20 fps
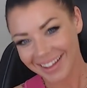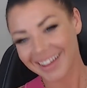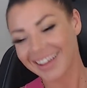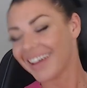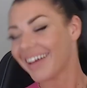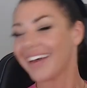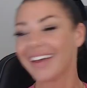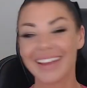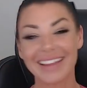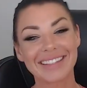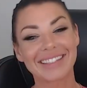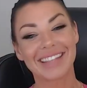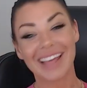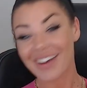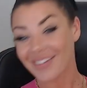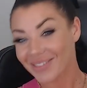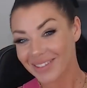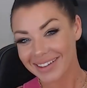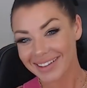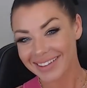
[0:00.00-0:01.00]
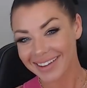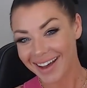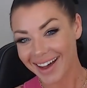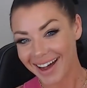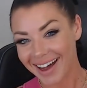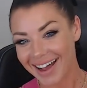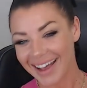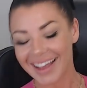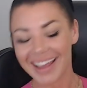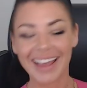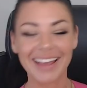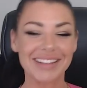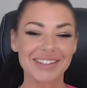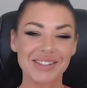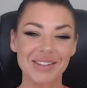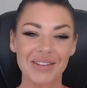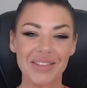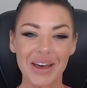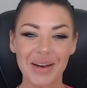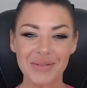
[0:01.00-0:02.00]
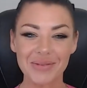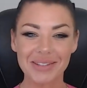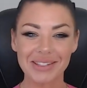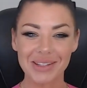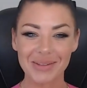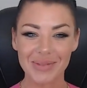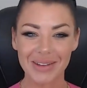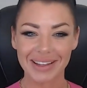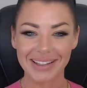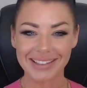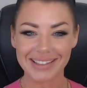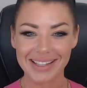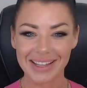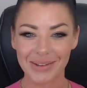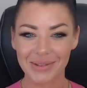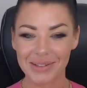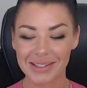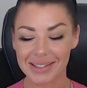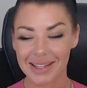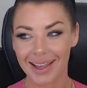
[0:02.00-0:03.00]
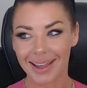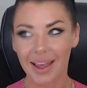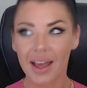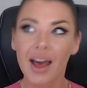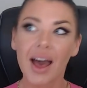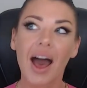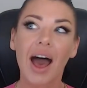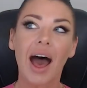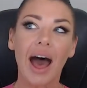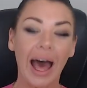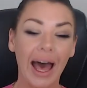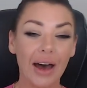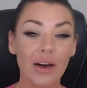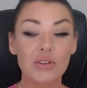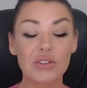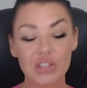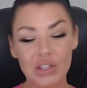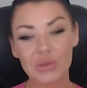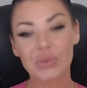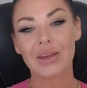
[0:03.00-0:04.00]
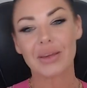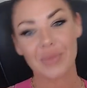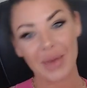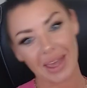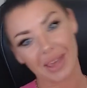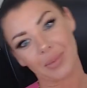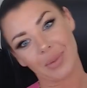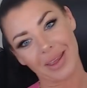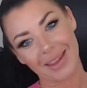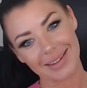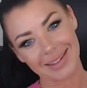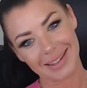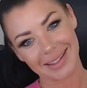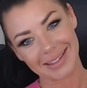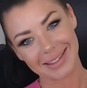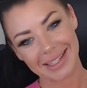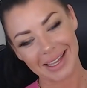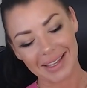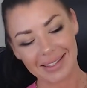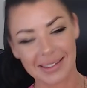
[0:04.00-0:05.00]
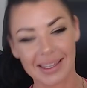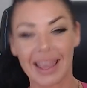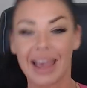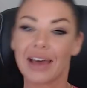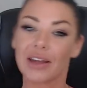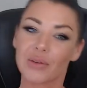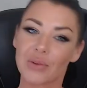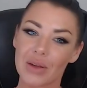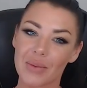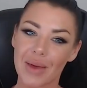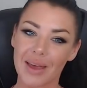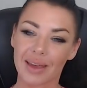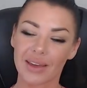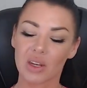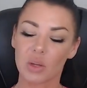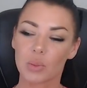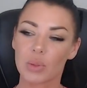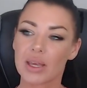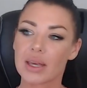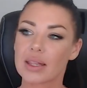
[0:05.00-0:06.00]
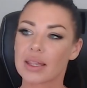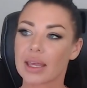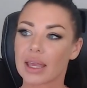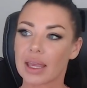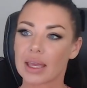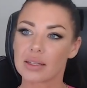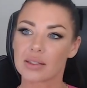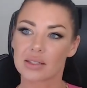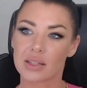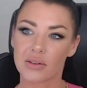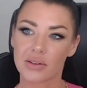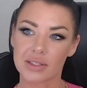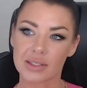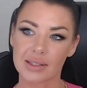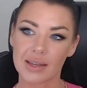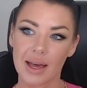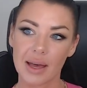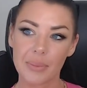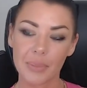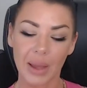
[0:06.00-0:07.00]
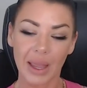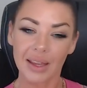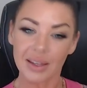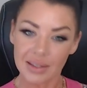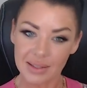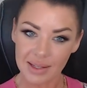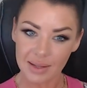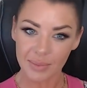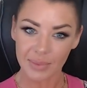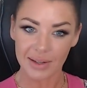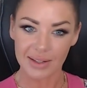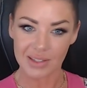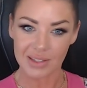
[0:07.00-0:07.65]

it's definitely not. And so that was the biggest thing was like, how do we make painting sexy? How do we make it appealing? And so it's not painting, but